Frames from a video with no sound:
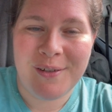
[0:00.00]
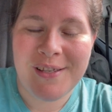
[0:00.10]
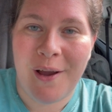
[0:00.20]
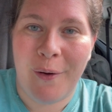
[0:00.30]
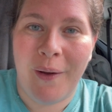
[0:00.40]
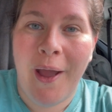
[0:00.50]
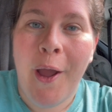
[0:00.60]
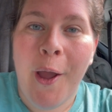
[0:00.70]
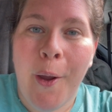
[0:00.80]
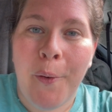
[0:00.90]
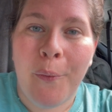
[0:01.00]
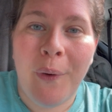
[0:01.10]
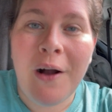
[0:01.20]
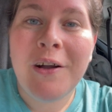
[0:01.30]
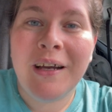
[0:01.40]
So
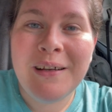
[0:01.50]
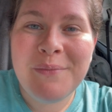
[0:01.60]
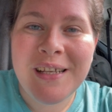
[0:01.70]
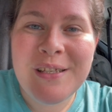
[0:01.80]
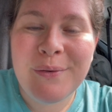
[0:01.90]
welcome to